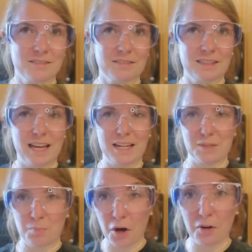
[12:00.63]
that is
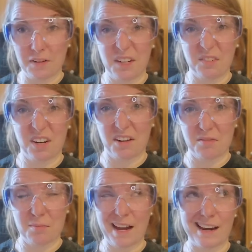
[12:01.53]
perfect right off
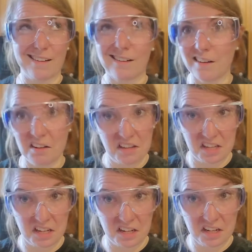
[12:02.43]
the bat?
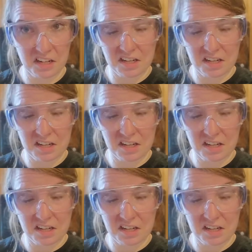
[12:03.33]
Nothing.